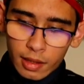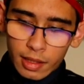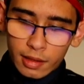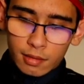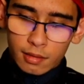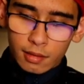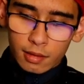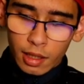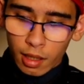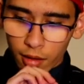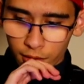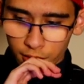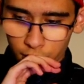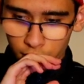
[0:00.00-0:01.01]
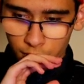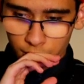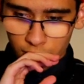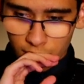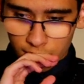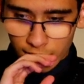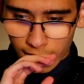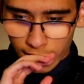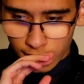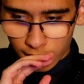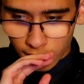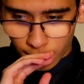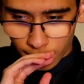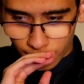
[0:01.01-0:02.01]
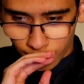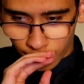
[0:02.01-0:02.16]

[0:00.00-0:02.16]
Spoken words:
that Rasulullah says in a hadith,